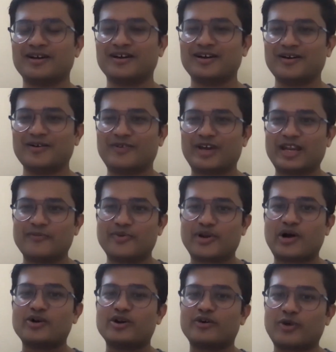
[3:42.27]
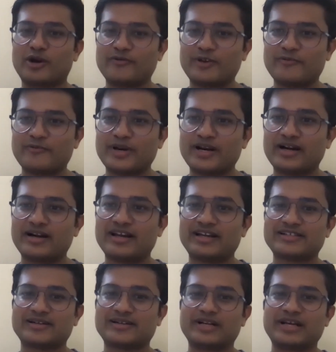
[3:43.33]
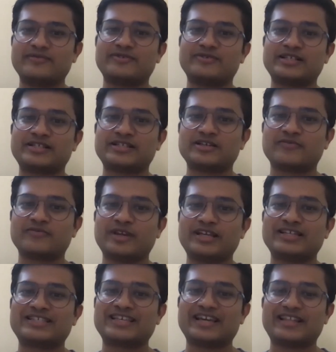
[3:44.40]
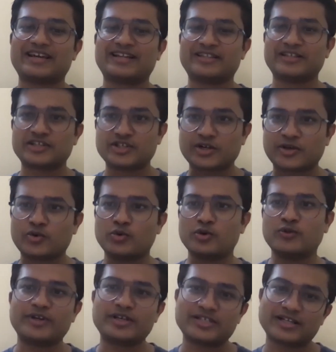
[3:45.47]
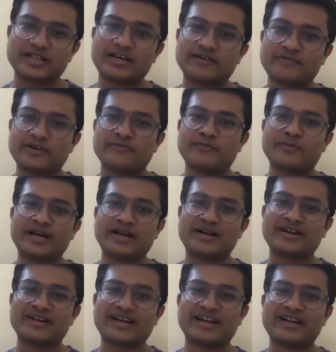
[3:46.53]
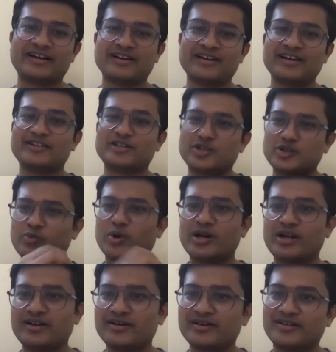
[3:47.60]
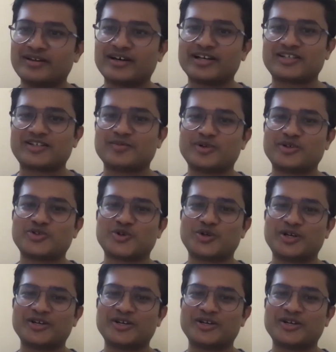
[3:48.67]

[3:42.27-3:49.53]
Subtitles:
very proud of what we've built, and sometimes we say that this is a cool feature that we've built, and this is what the customer should